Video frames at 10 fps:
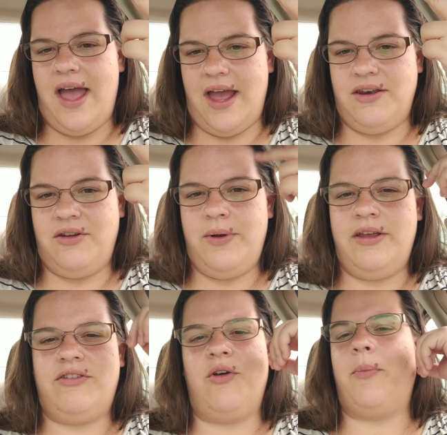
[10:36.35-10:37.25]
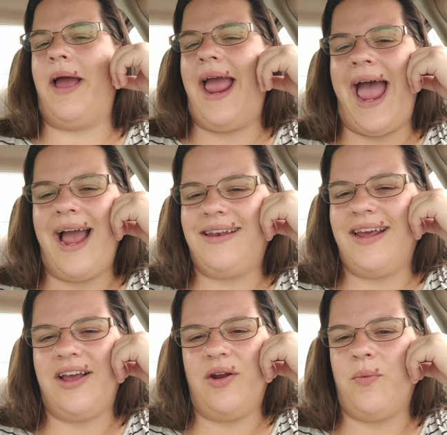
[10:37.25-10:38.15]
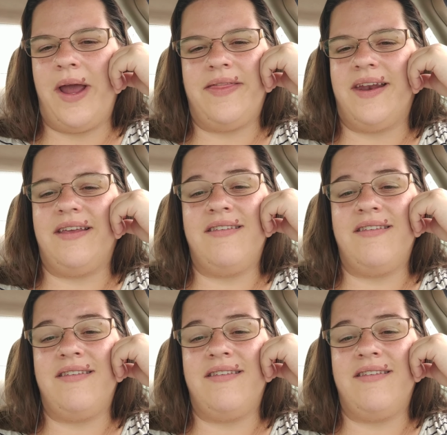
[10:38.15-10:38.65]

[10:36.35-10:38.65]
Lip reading: and doing so by acting in a way that